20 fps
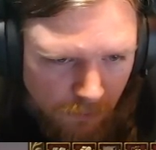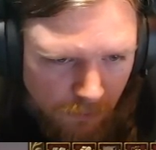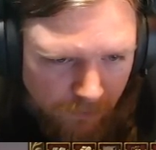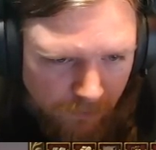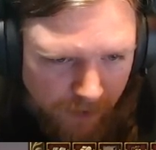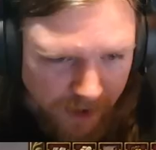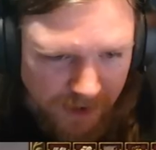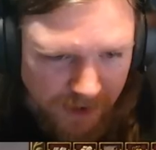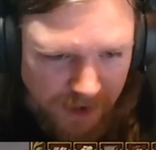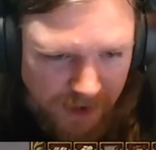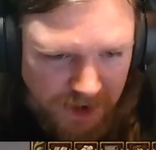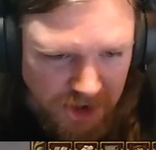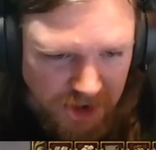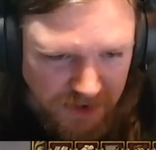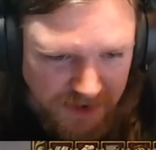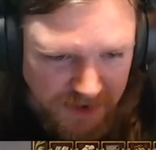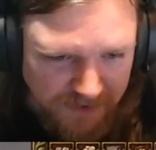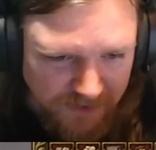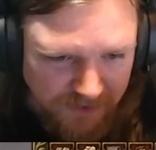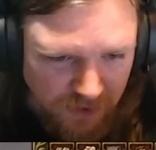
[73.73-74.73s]
English
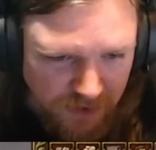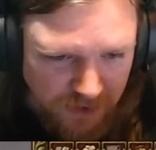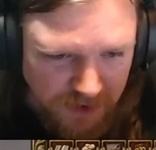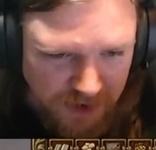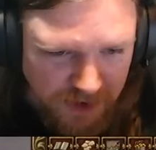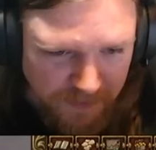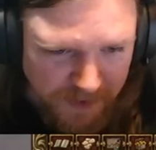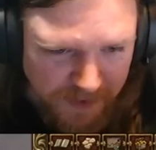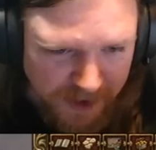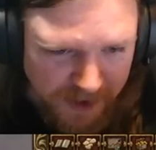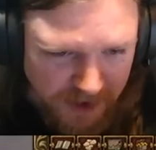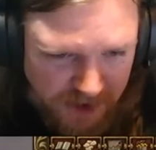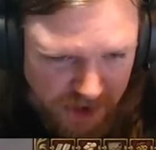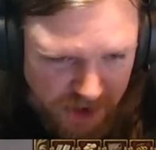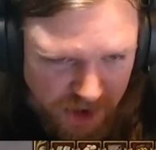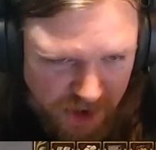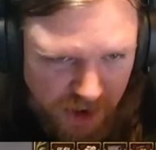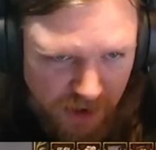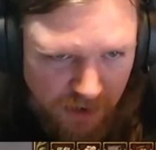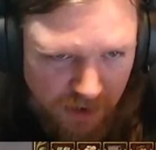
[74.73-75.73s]
aren't even on the top
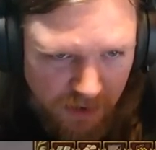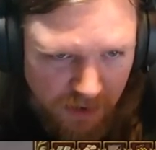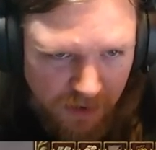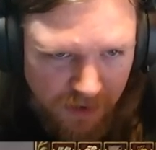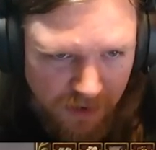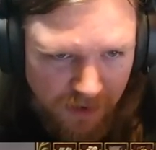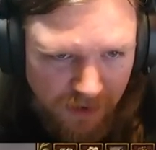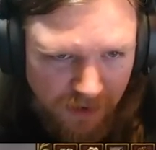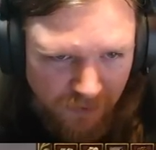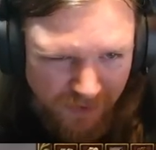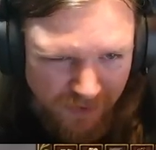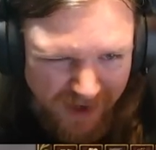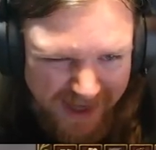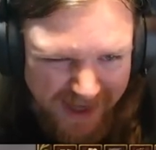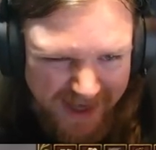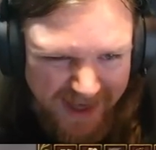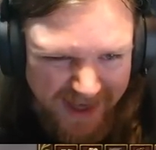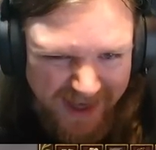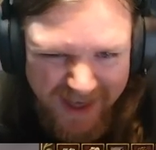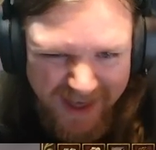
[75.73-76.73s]
page. Really?